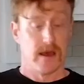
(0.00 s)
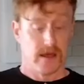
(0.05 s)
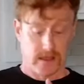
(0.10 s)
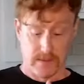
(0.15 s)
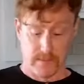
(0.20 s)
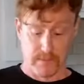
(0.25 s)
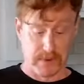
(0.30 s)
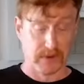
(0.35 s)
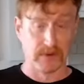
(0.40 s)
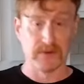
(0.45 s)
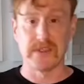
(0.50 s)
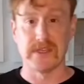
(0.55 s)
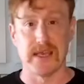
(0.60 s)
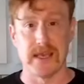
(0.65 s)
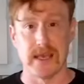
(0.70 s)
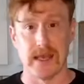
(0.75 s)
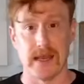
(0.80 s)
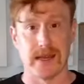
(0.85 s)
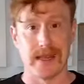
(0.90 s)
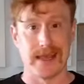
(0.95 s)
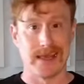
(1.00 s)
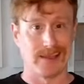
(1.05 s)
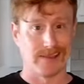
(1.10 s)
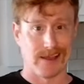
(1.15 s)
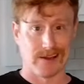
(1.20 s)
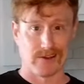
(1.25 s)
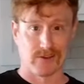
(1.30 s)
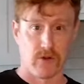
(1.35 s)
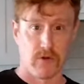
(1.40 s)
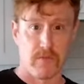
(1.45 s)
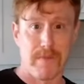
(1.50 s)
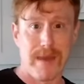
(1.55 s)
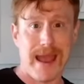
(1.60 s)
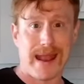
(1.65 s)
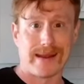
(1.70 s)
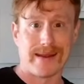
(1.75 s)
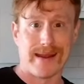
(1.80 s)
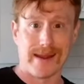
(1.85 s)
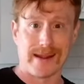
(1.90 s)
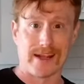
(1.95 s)
the built-in
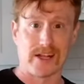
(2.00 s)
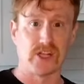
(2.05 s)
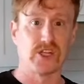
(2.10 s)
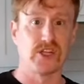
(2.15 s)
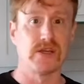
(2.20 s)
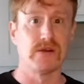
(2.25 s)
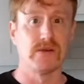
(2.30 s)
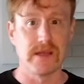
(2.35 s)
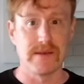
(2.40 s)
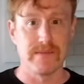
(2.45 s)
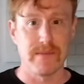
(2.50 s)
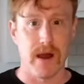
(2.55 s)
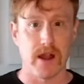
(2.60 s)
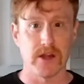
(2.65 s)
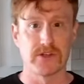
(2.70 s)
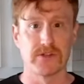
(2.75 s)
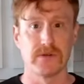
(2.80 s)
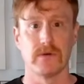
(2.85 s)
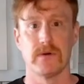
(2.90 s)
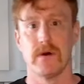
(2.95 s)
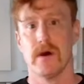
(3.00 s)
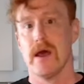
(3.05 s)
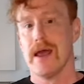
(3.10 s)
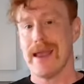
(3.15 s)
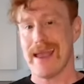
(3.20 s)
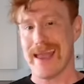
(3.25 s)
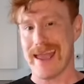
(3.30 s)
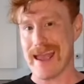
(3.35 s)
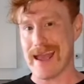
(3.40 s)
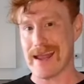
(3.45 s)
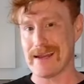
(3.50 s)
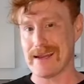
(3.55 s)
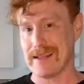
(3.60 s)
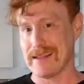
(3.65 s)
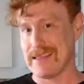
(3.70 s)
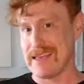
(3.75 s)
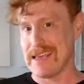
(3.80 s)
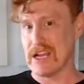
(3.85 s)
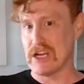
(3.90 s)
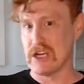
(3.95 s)
electromagnetic shielding module and
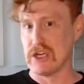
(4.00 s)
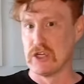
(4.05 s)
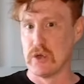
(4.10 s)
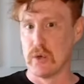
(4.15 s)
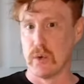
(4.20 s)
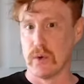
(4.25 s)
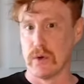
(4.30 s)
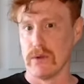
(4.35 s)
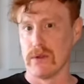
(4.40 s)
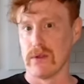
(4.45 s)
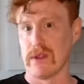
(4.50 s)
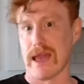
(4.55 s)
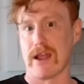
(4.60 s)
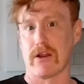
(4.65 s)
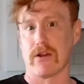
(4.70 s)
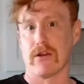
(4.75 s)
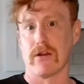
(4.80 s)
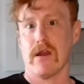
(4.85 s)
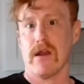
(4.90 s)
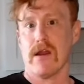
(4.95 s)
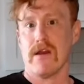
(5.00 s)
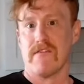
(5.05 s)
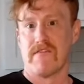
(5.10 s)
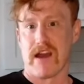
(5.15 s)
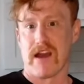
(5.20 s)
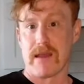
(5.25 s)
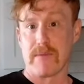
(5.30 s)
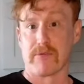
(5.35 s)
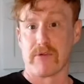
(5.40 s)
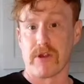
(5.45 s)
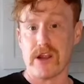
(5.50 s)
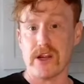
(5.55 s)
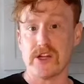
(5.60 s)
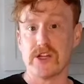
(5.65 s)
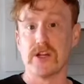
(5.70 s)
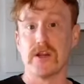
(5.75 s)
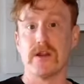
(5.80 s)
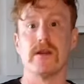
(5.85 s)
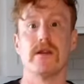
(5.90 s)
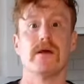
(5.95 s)
the dual-layer
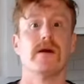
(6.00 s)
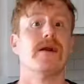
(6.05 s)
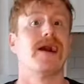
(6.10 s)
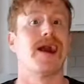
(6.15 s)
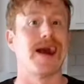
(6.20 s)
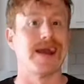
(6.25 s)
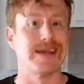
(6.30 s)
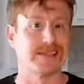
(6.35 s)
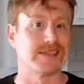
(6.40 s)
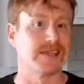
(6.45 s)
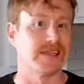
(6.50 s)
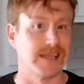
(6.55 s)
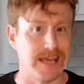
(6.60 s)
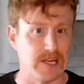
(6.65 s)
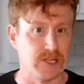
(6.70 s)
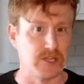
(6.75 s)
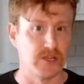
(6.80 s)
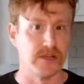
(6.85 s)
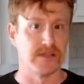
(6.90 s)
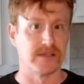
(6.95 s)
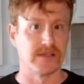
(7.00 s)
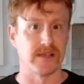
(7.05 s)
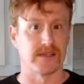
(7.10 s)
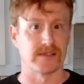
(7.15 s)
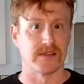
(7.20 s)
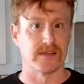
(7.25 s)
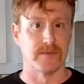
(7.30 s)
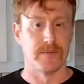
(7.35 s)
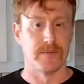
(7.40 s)
vibration isolation system,